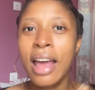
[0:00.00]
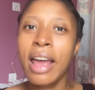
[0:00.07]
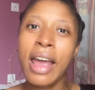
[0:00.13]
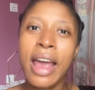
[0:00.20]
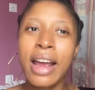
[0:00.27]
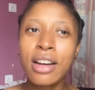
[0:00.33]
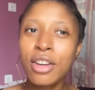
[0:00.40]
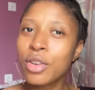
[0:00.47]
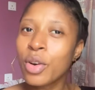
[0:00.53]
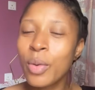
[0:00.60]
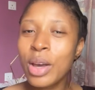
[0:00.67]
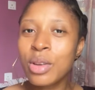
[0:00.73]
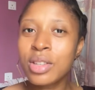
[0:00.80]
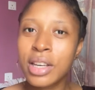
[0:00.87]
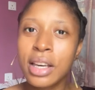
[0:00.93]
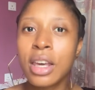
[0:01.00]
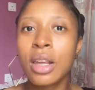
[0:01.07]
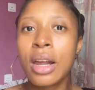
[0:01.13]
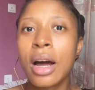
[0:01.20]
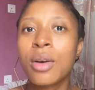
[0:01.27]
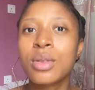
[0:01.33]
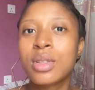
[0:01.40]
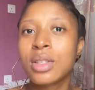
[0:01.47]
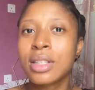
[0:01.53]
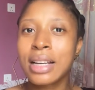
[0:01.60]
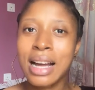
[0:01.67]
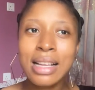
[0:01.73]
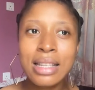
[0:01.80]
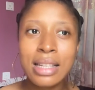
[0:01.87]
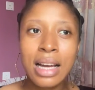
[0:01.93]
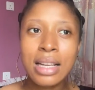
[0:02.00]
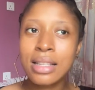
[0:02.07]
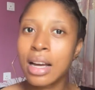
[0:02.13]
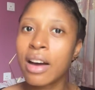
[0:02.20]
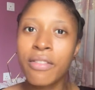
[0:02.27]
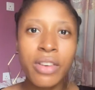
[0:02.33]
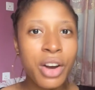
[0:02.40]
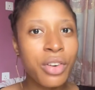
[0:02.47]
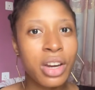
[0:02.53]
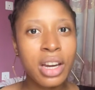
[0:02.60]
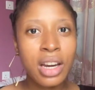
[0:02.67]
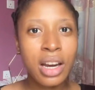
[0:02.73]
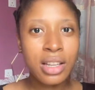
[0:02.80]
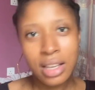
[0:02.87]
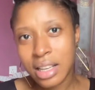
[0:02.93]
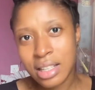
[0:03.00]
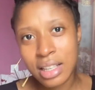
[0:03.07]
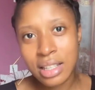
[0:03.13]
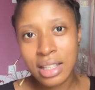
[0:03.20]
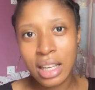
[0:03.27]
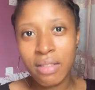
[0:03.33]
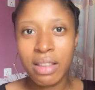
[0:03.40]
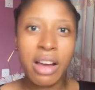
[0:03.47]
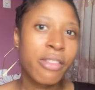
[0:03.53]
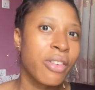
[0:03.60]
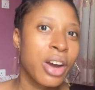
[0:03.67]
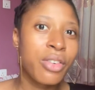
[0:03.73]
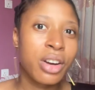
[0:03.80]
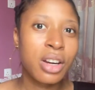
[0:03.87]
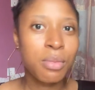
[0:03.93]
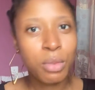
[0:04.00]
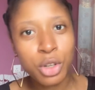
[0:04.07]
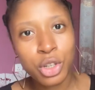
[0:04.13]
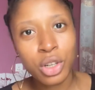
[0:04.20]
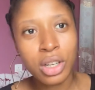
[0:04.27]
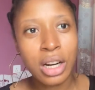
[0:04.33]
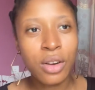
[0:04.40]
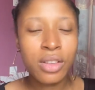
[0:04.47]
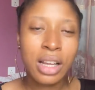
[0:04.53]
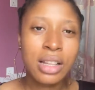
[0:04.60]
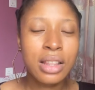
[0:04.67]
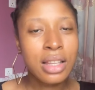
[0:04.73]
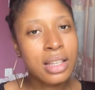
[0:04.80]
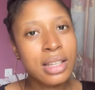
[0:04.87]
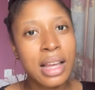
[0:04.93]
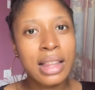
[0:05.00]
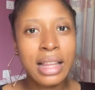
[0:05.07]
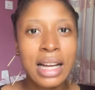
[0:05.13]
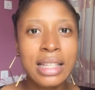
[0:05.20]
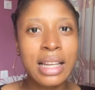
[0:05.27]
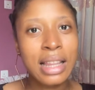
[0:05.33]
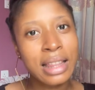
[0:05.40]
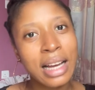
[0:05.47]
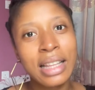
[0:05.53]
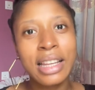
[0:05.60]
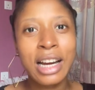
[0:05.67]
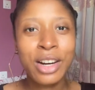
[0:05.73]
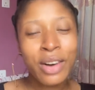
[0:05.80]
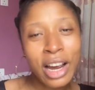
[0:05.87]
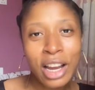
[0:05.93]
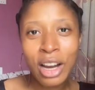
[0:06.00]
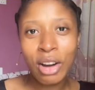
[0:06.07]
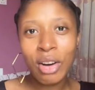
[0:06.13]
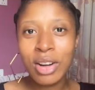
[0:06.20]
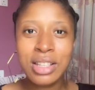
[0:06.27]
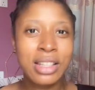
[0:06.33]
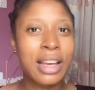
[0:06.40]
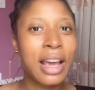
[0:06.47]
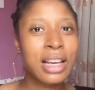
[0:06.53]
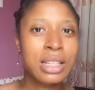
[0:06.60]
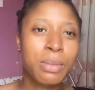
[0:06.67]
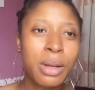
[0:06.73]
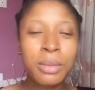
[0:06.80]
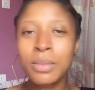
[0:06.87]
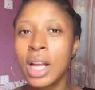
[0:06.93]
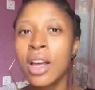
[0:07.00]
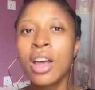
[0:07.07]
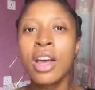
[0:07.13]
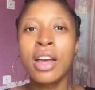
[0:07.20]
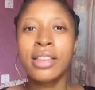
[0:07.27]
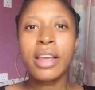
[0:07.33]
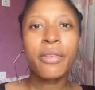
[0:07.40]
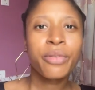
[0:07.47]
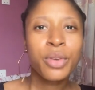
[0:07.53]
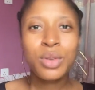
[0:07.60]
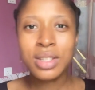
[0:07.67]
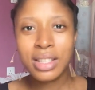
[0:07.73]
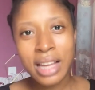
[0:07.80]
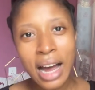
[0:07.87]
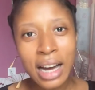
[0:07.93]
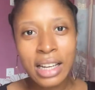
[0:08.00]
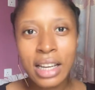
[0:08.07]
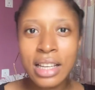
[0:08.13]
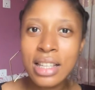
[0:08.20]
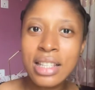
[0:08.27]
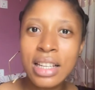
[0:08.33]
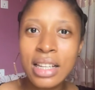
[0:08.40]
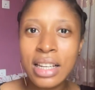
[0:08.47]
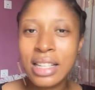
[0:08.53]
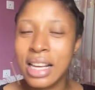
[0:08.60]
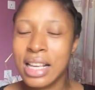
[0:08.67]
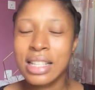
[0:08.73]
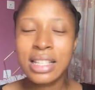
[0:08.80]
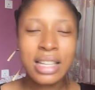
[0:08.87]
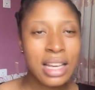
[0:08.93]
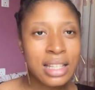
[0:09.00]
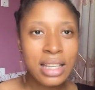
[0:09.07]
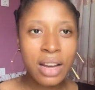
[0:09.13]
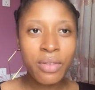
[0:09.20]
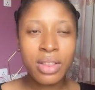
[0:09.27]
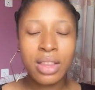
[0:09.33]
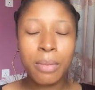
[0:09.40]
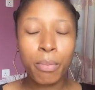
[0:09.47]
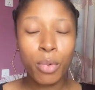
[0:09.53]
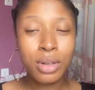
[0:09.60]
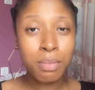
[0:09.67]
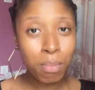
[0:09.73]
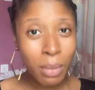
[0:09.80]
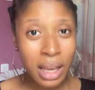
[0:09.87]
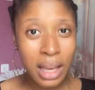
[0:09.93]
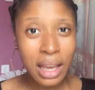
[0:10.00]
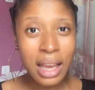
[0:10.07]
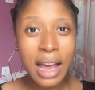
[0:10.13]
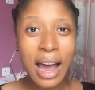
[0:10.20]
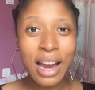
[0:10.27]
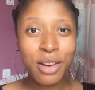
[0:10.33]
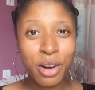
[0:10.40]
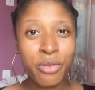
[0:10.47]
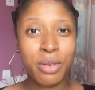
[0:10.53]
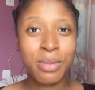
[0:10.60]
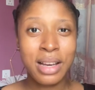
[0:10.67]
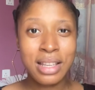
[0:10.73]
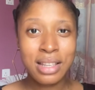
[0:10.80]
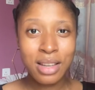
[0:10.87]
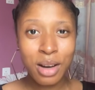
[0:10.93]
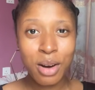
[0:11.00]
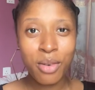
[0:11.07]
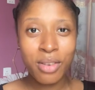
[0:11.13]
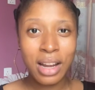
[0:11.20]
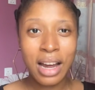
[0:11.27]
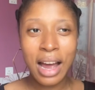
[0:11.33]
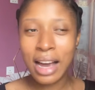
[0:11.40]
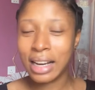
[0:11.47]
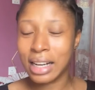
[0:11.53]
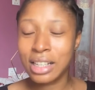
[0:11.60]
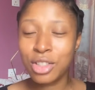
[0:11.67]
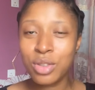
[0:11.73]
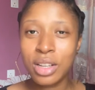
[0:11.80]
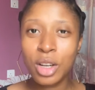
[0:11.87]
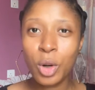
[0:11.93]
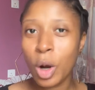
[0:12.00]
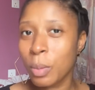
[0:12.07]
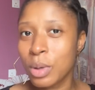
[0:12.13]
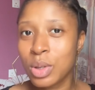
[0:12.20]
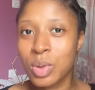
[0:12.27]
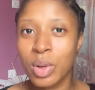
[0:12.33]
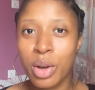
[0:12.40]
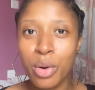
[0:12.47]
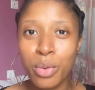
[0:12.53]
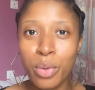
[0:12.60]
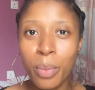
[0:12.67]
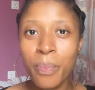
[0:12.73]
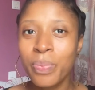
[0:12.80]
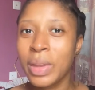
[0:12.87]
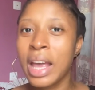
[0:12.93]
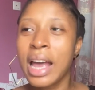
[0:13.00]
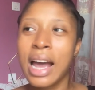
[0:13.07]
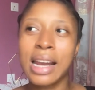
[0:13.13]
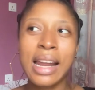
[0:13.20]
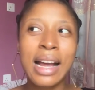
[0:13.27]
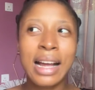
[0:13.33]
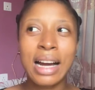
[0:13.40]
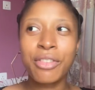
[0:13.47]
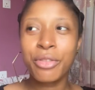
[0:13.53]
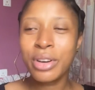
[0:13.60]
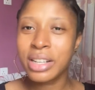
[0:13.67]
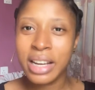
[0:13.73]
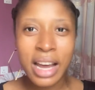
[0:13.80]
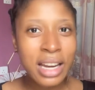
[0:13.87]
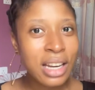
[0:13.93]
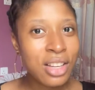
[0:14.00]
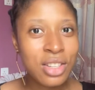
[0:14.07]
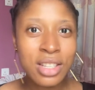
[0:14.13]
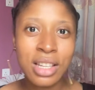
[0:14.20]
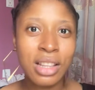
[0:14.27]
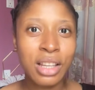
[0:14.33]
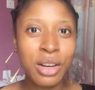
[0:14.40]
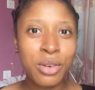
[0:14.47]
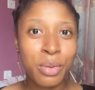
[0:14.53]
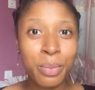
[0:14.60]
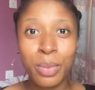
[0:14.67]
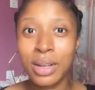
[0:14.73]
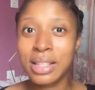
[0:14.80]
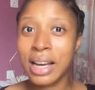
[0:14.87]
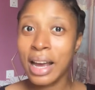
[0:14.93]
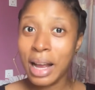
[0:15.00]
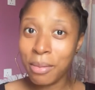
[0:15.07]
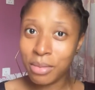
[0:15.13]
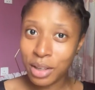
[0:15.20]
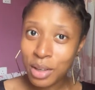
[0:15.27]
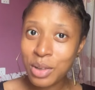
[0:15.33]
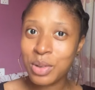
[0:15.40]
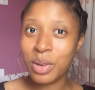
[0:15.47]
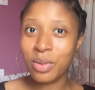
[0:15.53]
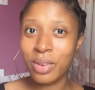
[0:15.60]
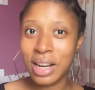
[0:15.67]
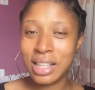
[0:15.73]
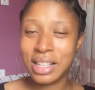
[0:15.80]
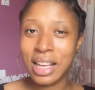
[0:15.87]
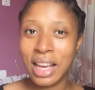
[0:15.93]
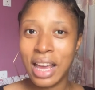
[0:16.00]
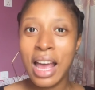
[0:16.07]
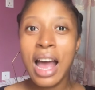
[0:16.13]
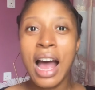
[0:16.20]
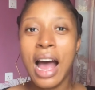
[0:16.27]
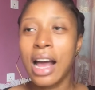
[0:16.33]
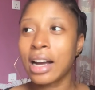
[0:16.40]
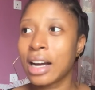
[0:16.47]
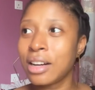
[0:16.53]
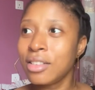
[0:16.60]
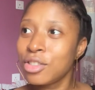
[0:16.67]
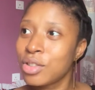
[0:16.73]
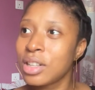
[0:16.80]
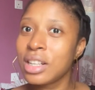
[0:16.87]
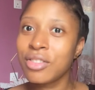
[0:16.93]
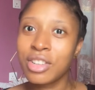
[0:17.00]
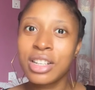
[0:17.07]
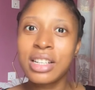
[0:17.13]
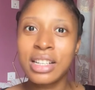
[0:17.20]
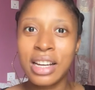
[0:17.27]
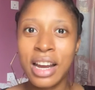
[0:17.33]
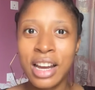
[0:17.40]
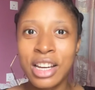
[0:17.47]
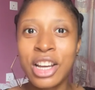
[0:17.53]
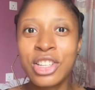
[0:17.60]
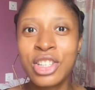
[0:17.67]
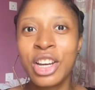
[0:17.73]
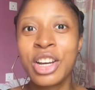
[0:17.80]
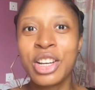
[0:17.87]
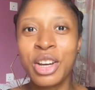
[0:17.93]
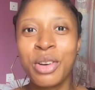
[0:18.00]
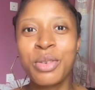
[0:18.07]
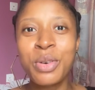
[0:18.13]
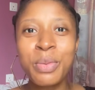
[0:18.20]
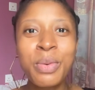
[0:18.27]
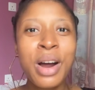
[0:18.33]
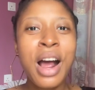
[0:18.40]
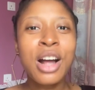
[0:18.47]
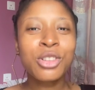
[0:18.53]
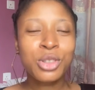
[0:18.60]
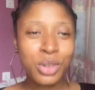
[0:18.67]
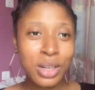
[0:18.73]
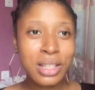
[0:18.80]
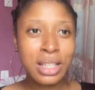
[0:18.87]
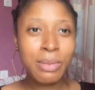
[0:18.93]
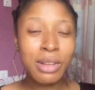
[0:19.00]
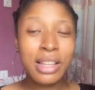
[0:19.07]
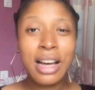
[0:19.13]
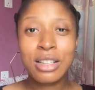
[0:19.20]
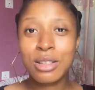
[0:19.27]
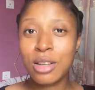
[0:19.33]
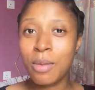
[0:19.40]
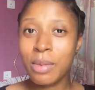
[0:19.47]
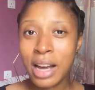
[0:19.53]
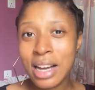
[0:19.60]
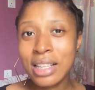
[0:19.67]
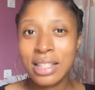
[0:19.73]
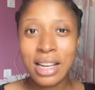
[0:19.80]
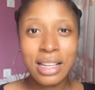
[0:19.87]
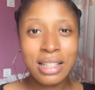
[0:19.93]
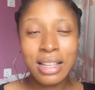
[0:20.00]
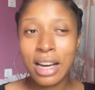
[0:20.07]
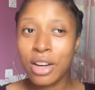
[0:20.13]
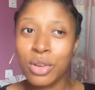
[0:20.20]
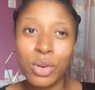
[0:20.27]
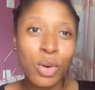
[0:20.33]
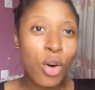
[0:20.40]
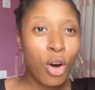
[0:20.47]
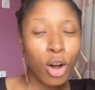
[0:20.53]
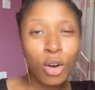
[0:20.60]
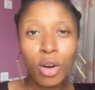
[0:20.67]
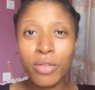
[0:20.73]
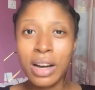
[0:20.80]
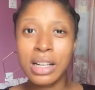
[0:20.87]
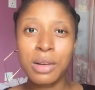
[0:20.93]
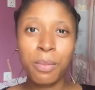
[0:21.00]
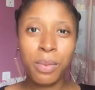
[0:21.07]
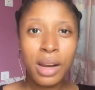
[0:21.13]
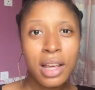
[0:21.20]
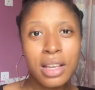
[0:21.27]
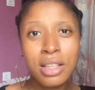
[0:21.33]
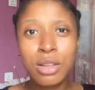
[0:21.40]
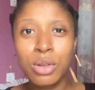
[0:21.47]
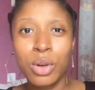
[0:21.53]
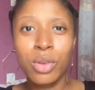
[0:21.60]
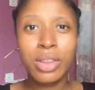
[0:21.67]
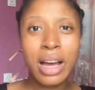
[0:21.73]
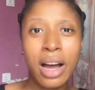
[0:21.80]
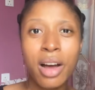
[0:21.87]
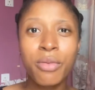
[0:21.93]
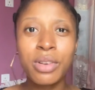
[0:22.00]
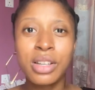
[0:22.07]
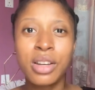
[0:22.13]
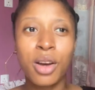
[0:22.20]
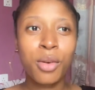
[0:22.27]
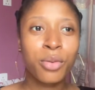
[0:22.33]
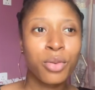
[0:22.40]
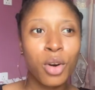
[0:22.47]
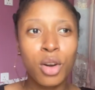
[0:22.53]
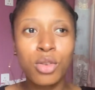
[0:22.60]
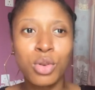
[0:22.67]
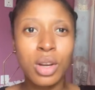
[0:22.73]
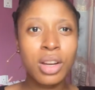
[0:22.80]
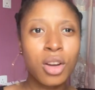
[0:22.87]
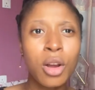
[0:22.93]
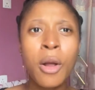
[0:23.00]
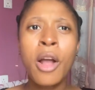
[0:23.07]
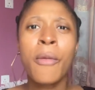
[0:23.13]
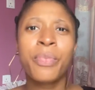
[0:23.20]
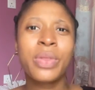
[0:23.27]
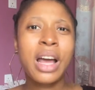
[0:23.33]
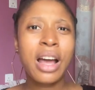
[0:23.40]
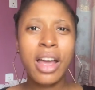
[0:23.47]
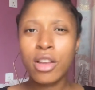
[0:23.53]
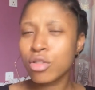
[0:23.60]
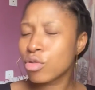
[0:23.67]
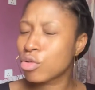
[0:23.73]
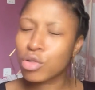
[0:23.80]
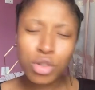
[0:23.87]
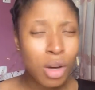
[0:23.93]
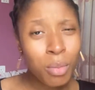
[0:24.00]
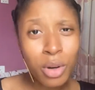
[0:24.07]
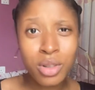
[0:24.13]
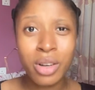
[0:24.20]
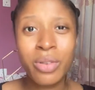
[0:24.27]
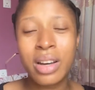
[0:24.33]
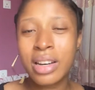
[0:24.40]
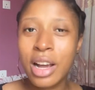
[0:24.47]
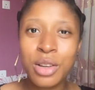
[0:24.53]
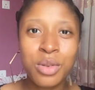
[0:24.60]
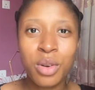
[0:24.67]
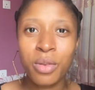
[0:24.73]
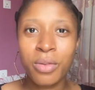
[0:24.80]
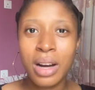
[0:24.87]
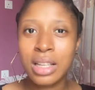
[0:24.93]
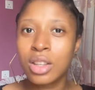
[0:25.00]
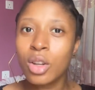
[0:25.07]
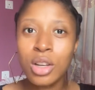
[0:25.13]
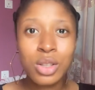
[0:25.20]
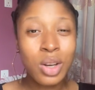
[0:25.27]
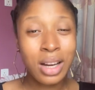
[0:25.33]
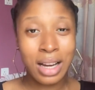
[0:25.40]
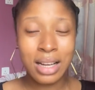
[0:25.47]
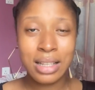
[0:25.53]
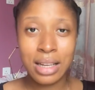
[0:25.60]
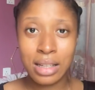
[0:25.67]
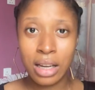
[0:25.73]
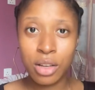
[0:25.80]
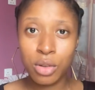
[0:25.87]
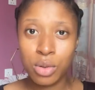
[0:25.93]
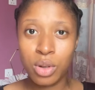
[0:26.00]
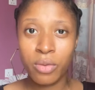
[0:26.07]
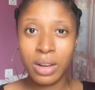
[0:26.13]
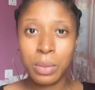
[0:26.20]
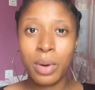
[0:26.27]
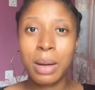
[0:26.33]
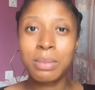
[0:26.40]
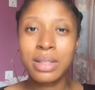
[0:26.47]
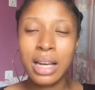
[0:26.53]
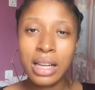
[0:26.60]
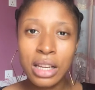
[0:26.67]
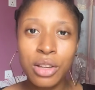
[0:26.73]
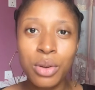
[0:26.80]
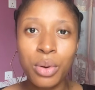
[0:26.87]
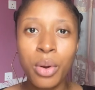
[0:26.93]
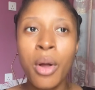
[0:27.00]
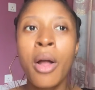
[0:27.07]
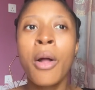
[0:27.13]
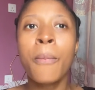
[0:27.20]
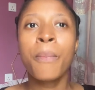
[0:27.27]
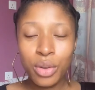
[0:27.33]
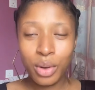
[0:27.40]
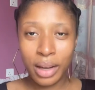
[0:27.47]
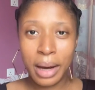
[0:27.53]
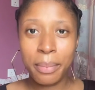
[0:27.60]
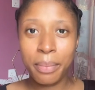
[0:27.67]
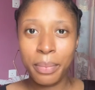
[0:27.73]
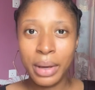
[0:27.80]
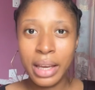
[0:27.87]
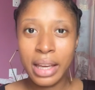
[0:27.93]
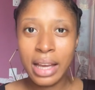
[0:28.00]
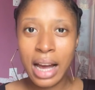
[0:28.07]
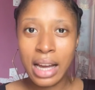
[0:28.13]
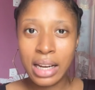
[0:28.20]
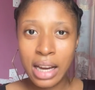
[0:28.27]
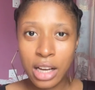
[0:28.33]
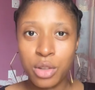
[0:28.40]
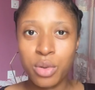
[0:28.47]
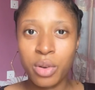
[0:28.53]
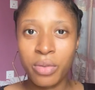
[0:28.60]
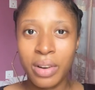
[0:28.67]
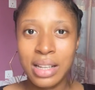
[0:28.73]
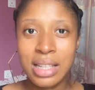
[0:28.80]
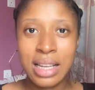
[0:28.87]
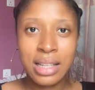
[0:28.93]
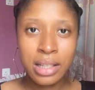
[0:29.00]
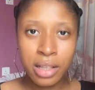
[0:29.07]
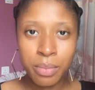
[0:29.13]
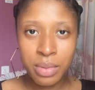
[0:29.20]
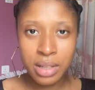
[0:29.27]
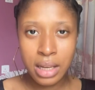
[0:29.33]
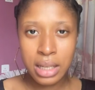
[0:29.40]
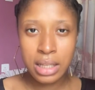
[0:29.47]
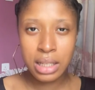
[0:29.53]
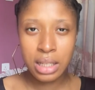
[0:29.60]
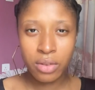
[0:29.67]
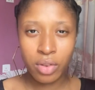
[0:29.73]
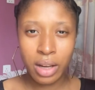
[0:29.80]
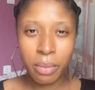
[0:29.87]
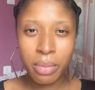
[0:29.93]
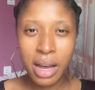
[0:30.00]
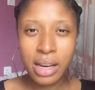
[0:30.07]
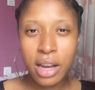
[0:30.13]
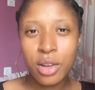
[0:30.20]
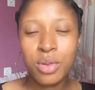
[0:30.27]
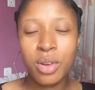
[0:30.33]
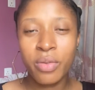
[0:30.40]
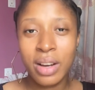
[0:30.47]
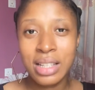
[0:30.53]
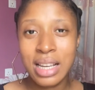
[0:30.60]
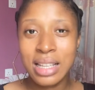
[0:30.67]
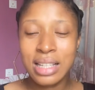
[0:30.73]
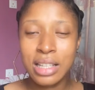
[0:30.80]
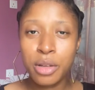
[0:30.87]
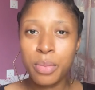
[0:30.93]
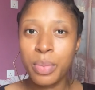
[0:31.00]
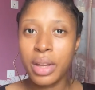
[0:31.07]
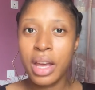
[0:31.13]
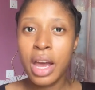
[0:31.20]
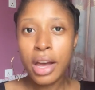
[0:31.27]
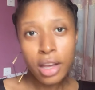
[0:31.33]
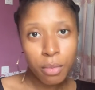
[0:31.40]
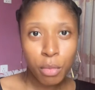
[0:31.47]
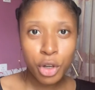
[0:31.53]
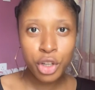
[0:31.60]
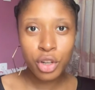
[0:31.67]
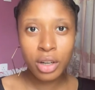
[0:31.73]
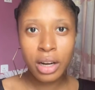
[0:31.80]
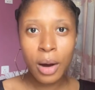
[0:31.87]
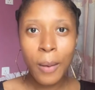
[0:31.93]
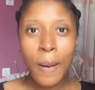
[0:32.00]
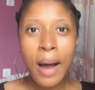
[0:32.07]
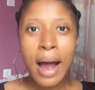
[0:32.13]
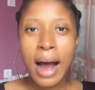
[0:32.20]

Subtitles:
And you know, when you check it out, Cancers are very sensitive, they're very emotional, they're this and that and that, they cry a lot, they feel sad easily, they sense everything. But me, I know for myself that I can literally come into a room and I can read the energies in the room. But I am the introvert there. I can literally read the energy in the room. Trust me, there are some Cancers that, you know, all over the place, you know, they're having their fun, doing that. So much of an extrovert. Not all Cancers are introverts, but I'm telling you, you can be an extrovert and still be sensitive, you can be an extrovert and still be emotional.